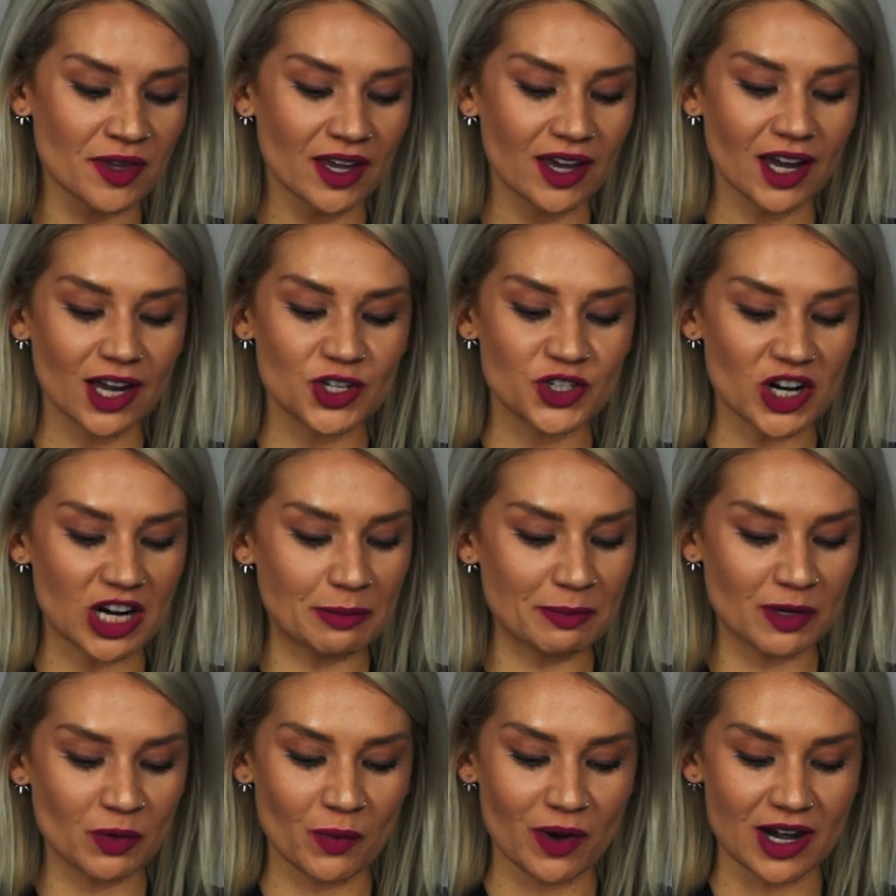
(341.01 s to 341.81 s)
a
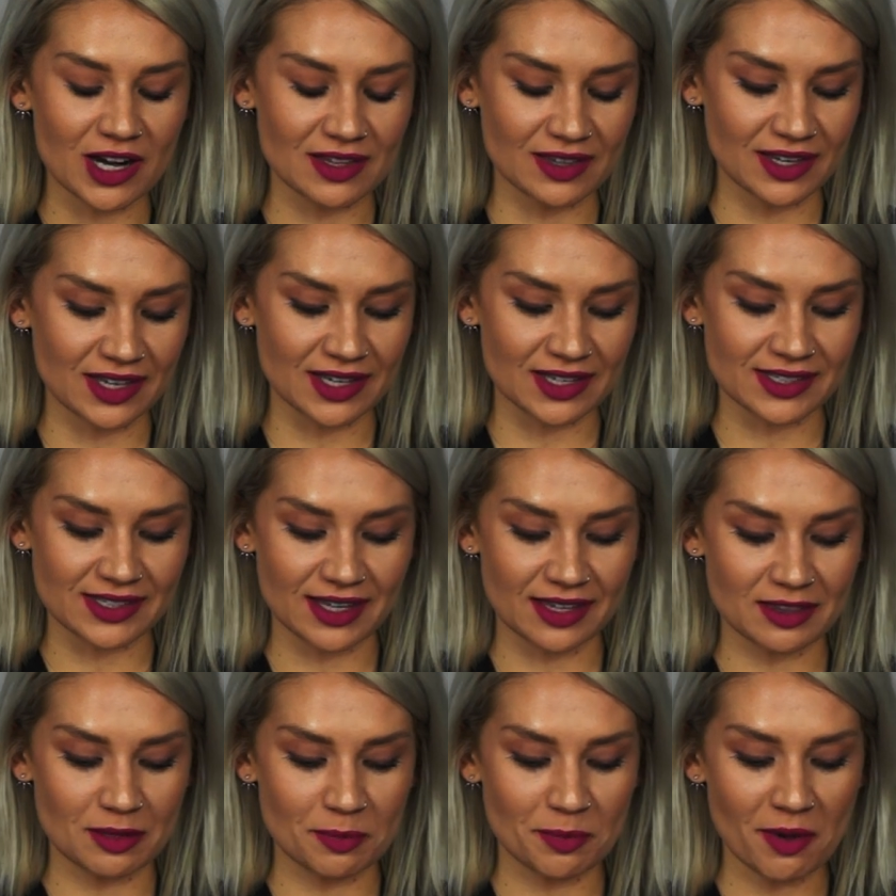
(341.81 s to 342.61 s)
gentleman wearing this
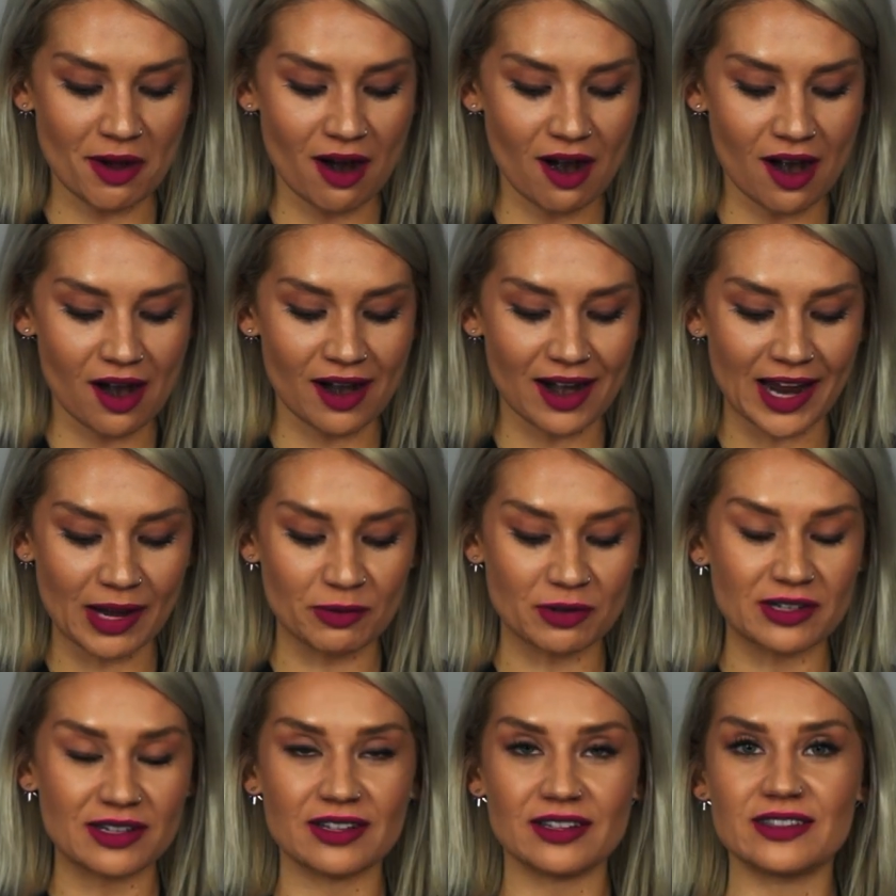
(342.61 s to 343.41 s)
at the bar, I
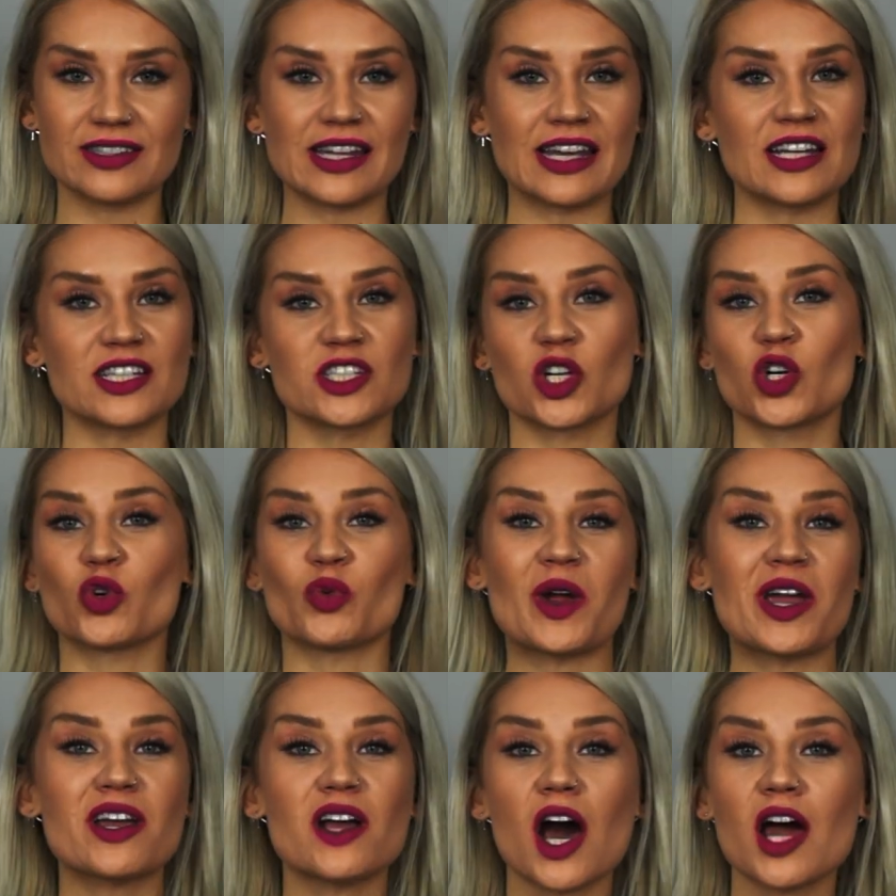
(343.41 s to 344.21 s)
would think it's a
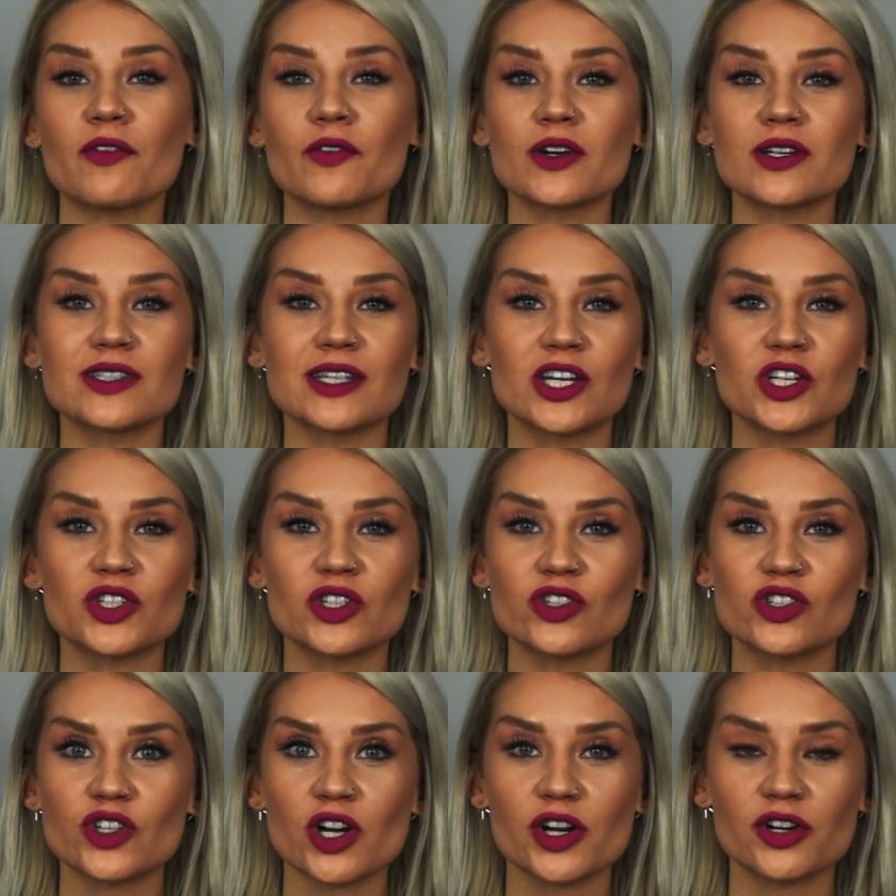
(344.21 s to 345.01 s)
great
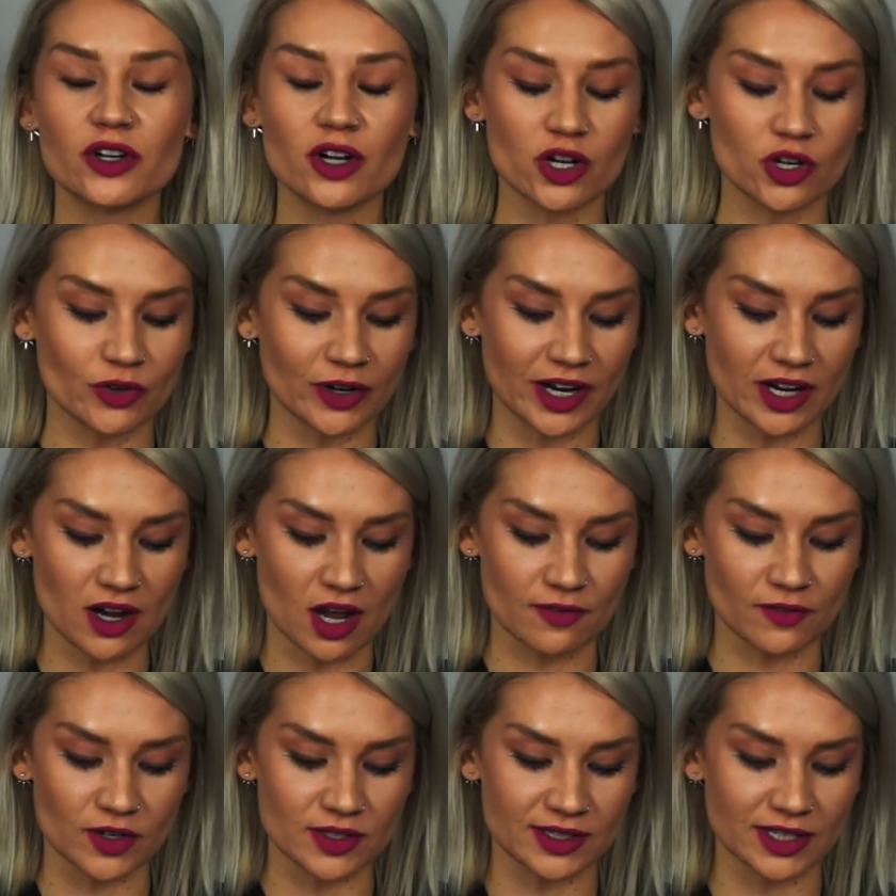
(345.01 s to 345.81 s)
conversation starter, a great
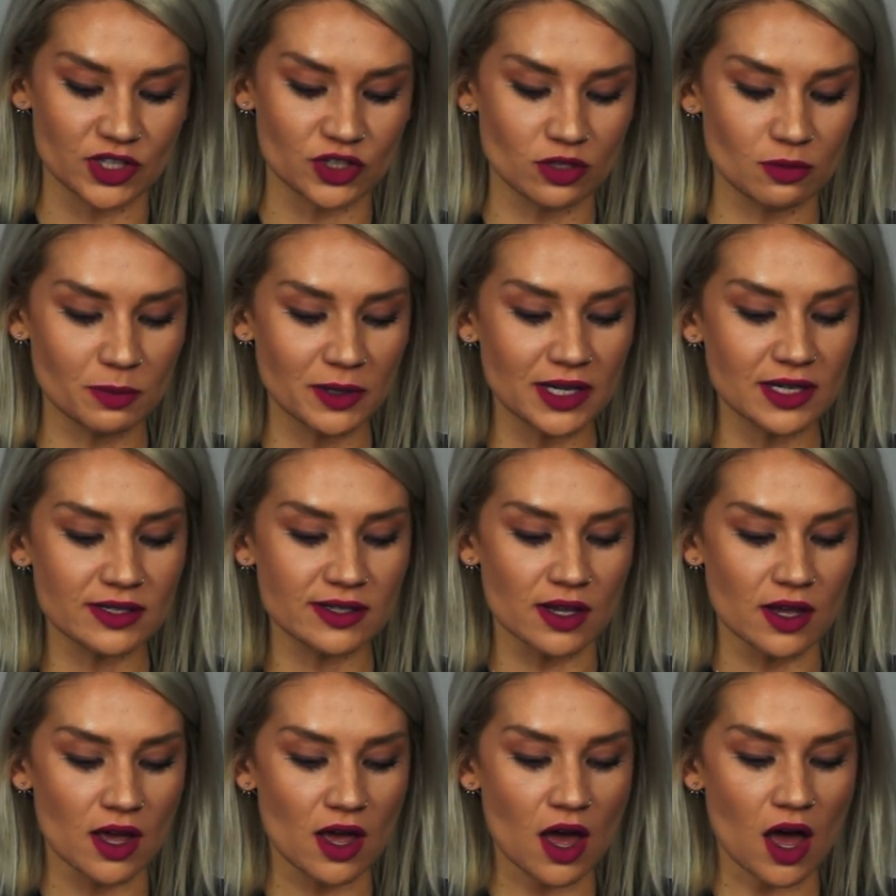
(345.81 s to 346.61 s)
conversation piece.